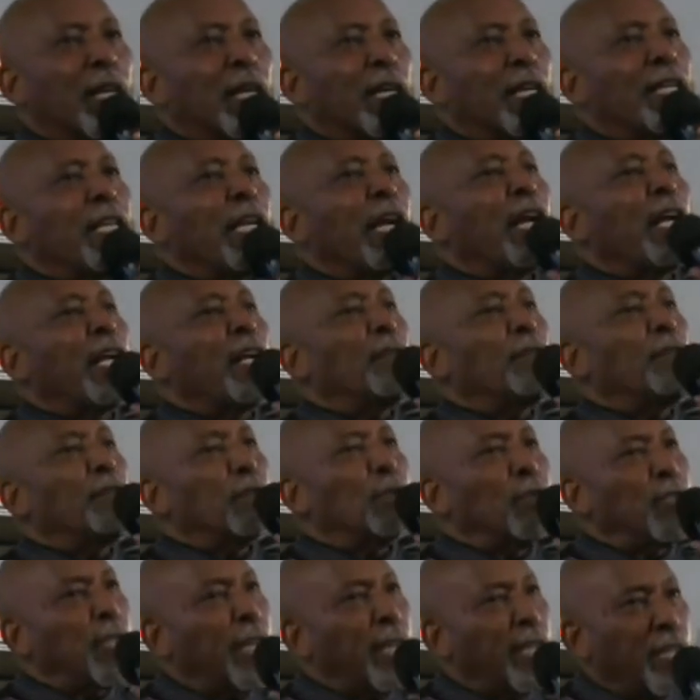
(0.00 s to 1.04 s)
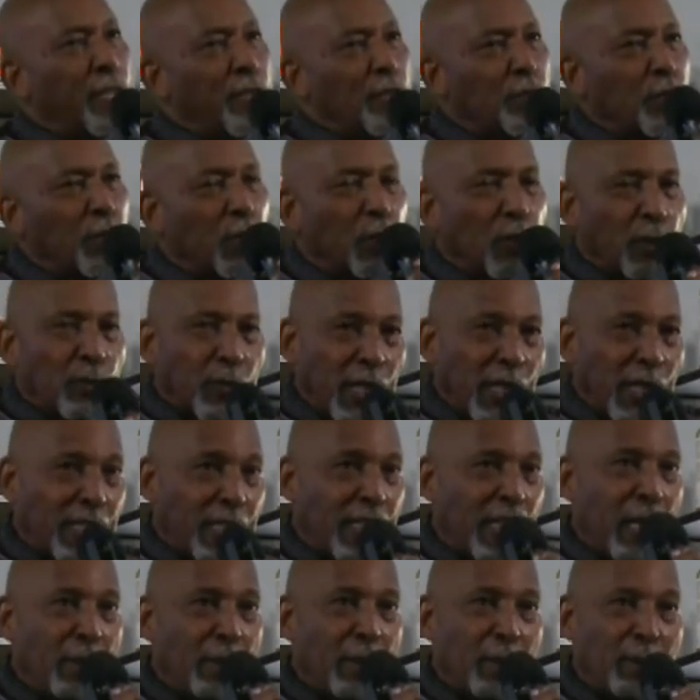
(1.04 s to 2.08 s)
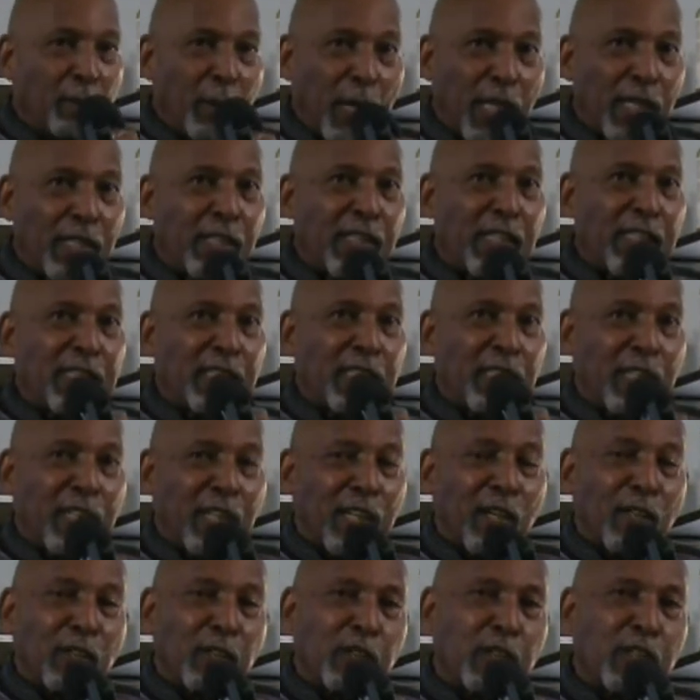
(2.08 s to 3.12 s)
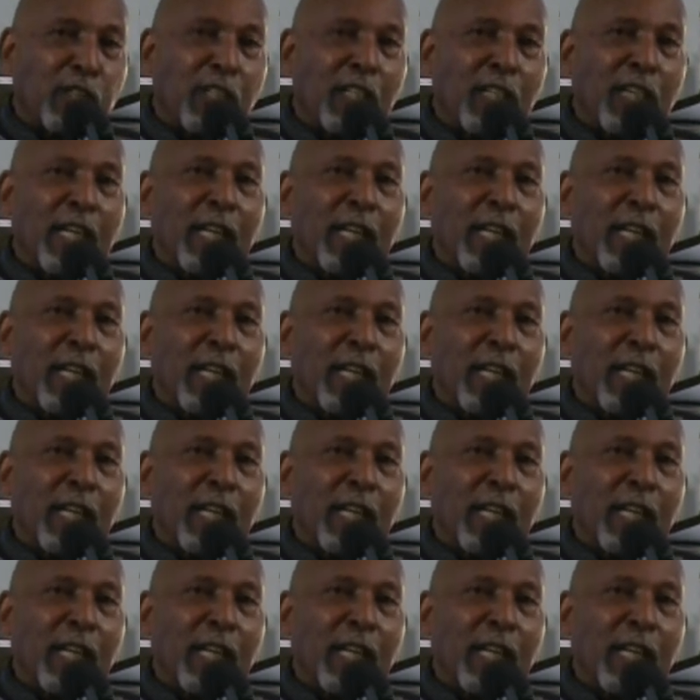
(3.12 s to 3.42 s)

Now, if you take control of economic, politics, and culture